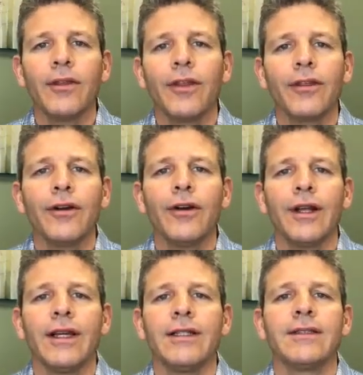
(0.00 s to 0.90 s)
The third
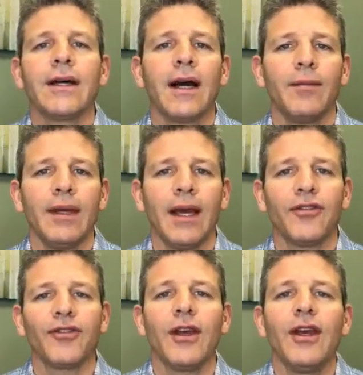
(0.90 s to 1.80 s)
is
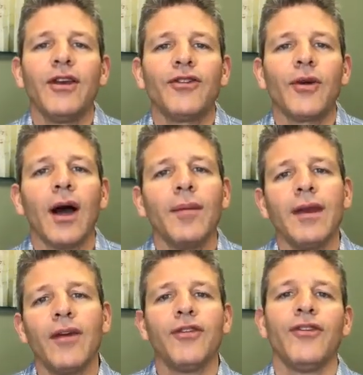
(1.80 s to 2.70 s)
IBS. So
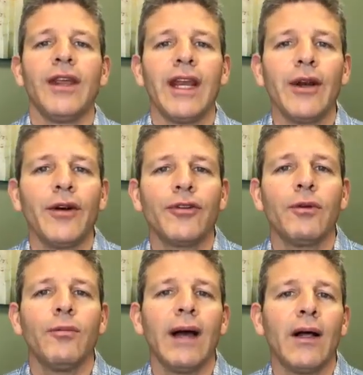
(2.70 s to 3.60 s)
IBS is
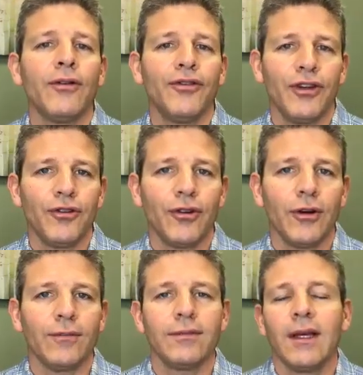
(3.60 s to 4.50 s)
irritable bowel
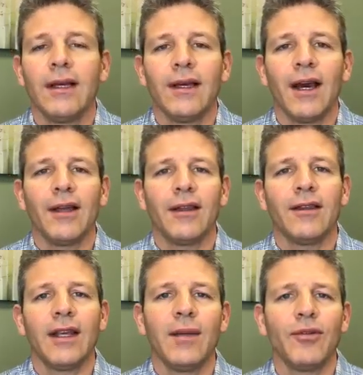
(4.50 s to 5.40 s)
syndrome. I
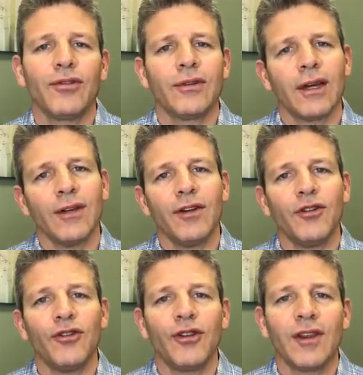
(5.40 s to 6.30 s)
think the name is kind of
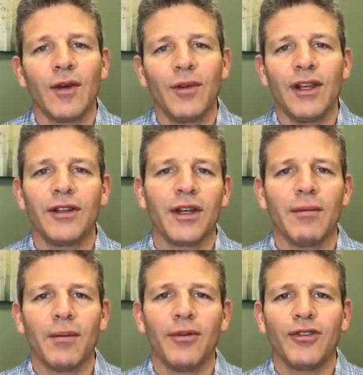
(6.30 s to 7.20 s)
interesting that we didn't
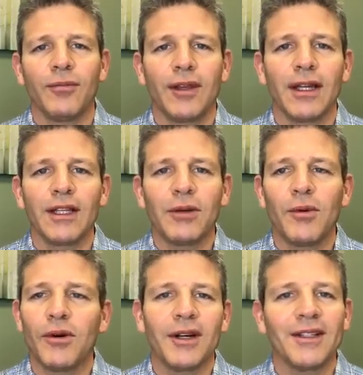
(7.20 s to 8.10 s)
come up with something a little
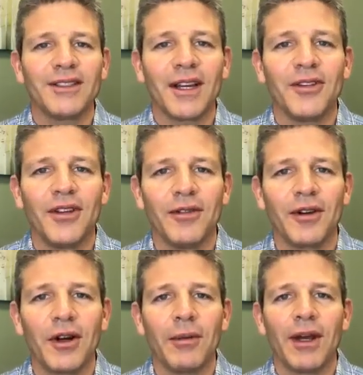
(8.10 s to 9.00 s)
more
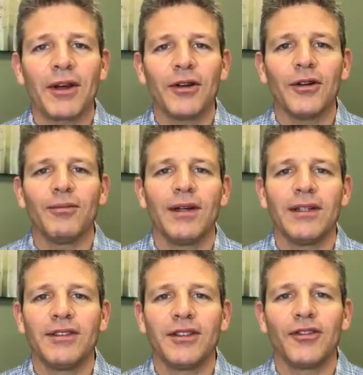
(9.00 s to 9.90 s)
scientific or medical,
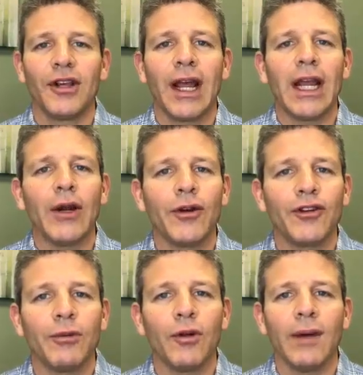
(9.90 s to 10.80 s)
but it's just an
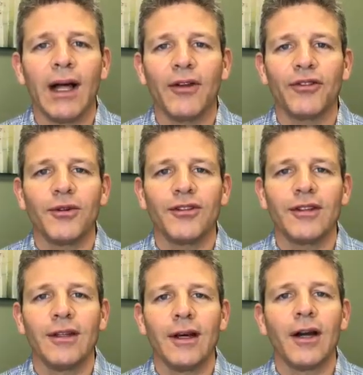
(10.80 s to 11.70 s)
irritable bowel. So it's
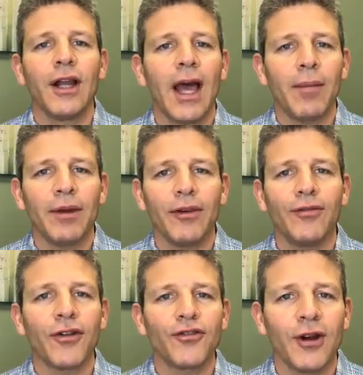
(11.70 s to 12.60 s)
an unhappy,
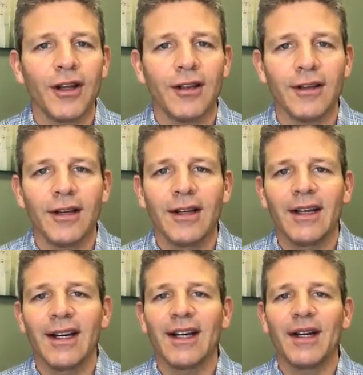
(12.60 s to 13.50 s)
frustrated
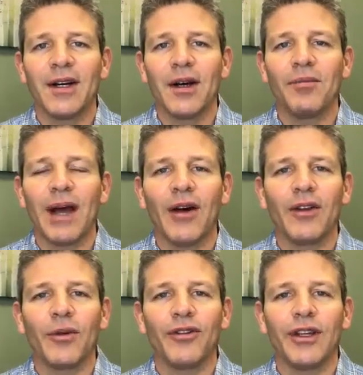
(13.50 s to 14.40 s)
bowel
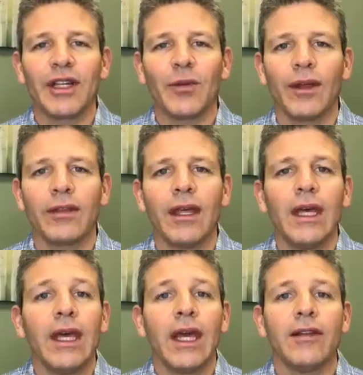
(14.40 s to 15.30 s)
that we're dealing with.
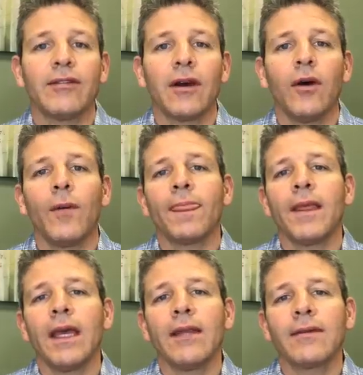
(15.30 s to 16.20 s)
And
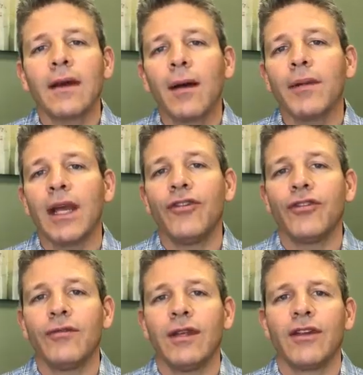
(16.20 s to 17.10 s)
so it's a
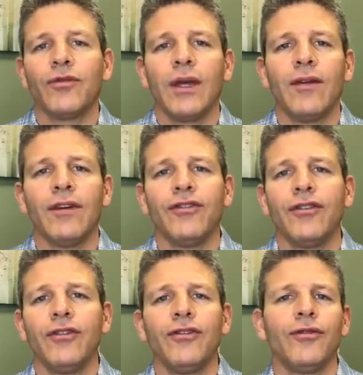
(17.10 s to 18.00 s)
combination of things. We have
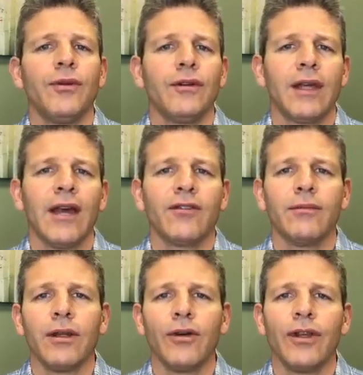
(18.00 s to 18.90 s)
issues with gas
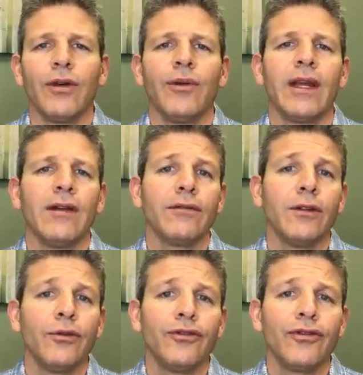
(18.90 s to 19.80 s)
and bloating. We can have
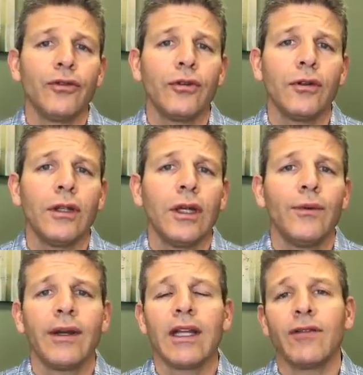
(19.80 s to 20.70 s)
loose stool.
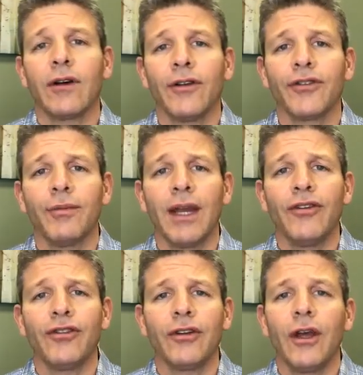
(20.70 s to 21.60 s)
We can have
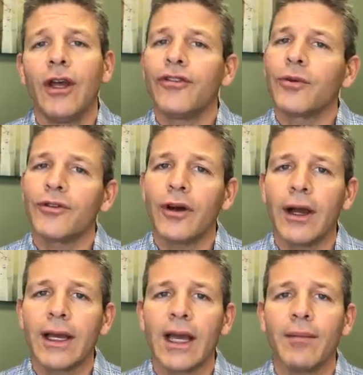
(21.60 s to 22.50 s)
constipation. So we're
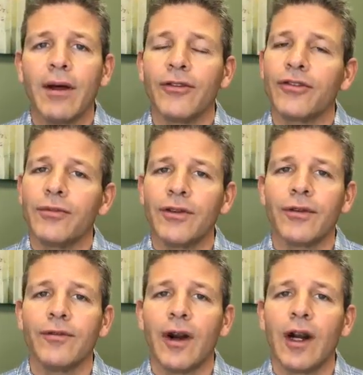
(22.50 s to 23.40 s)
talking about some
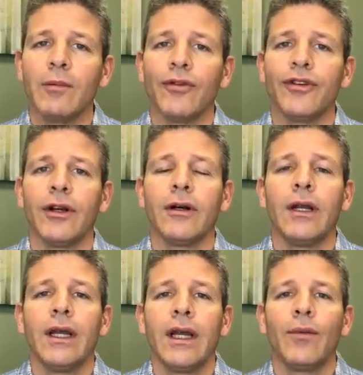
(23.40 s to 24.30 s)
different variables
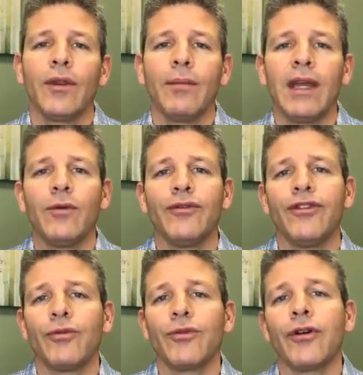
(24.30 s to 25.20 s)
here. And one of the main ones
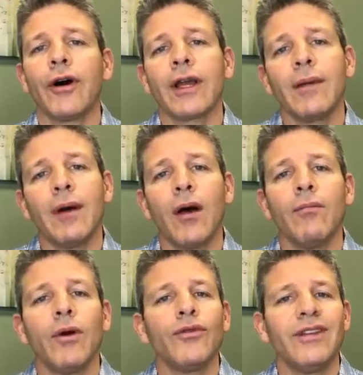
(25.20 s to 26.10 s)
is we're talking
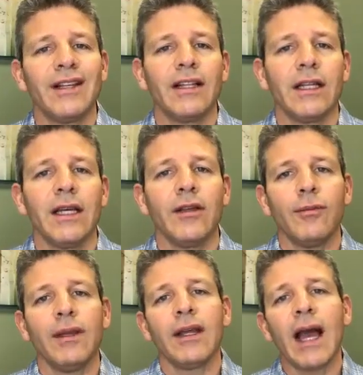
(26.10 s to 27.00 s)
about
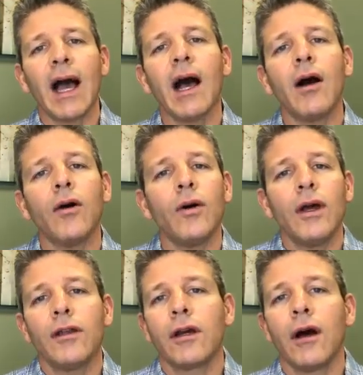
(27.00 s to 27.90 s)
motility, meaning how
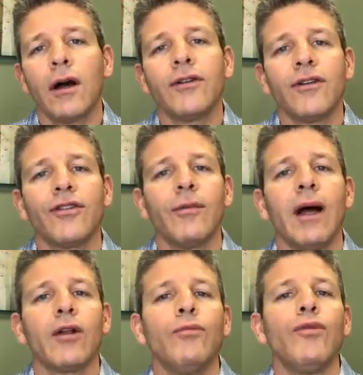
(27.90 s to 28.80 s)
the contents of the
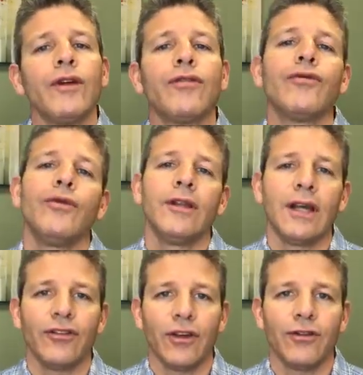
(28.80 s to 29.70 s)
bowel are moving through the
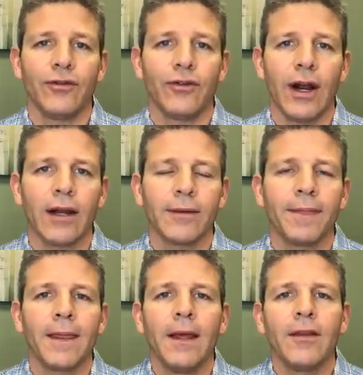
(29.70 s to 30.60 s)
digestive tract.
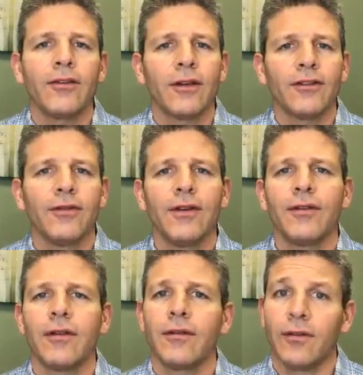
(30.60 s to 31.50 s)
There's lots of
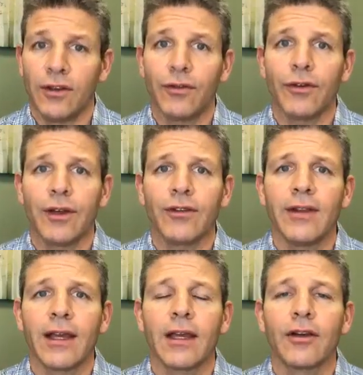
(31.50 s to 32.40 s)
different things
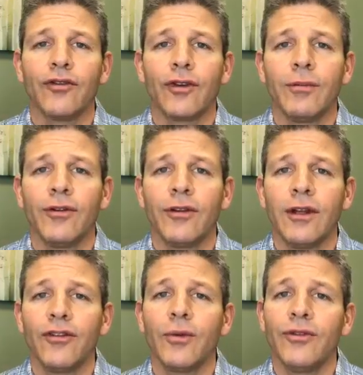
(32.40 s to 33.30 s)
that can contribute to
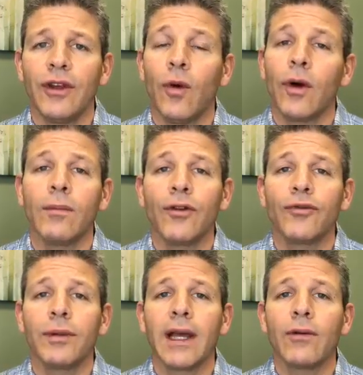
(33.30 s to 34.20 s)
this. We see
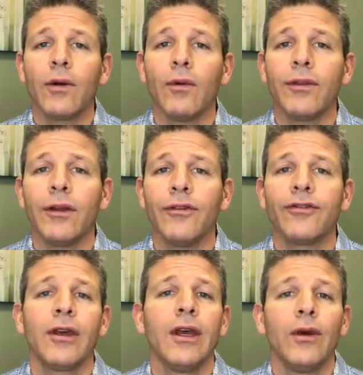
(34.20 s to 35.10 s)
hormones playing a role with this.